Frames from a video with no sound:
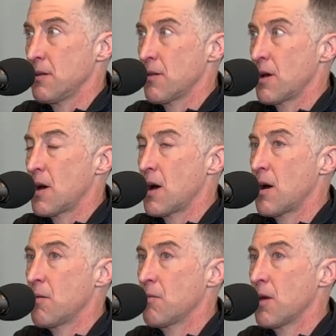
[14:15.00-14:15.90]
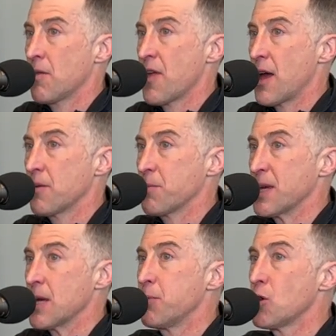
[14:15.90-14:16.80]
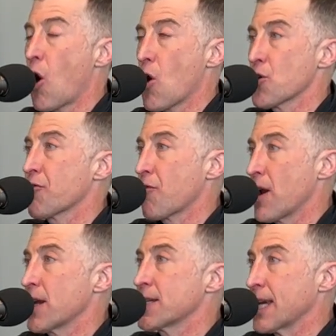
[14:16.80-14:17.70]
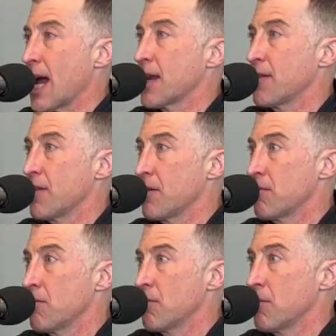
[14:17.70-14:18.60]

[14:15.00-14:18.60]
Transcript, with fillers: that people aren't afraid to get in the